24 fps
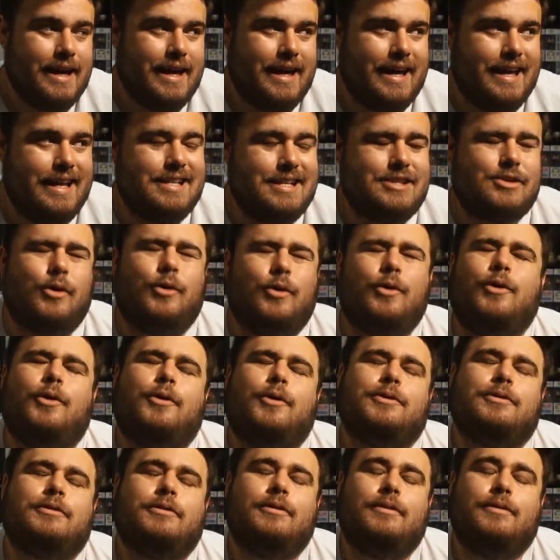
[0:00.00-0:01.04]
It is
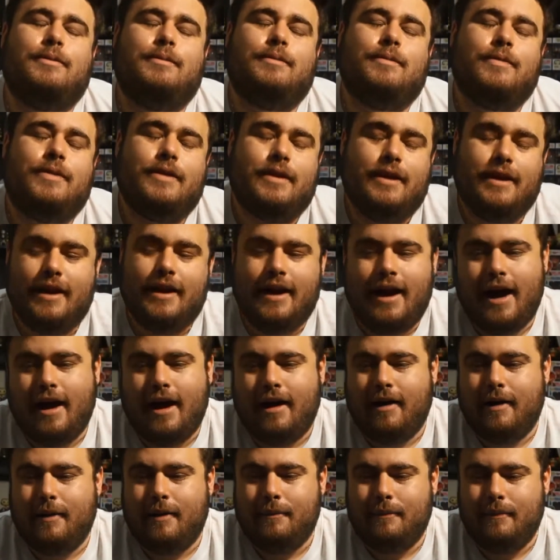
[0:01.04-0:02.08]
awesome.
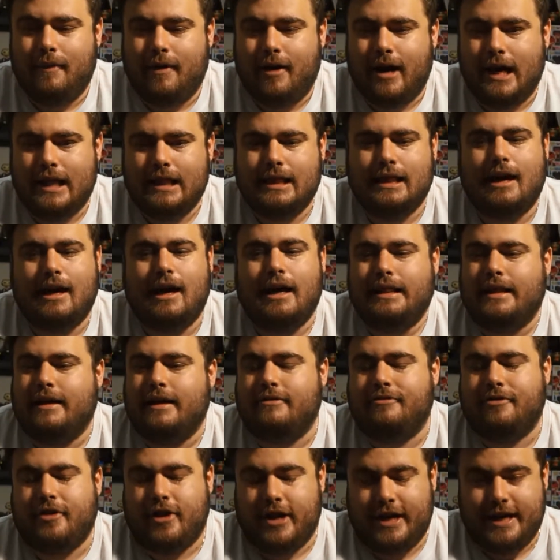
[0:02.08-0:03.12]
I
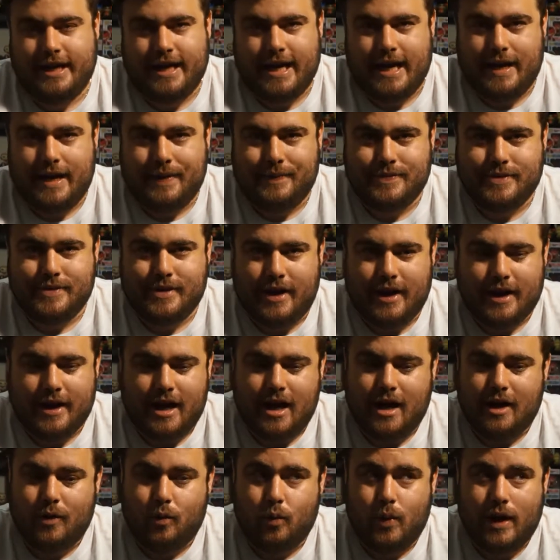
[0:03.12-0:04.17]
love fighting games. I
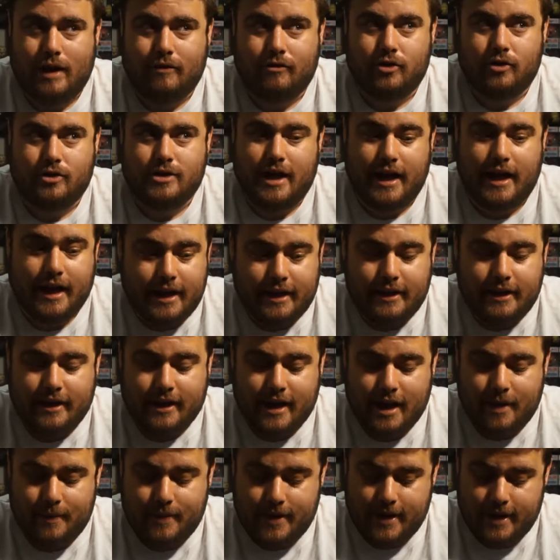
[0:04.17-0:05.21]
can't wait for Tekken to
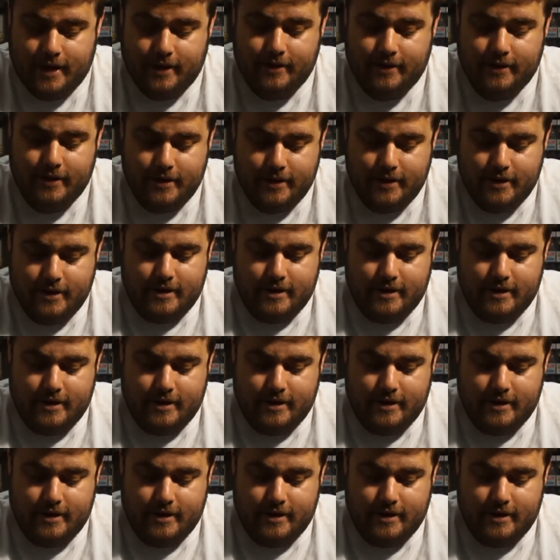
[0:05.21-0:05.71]
come out.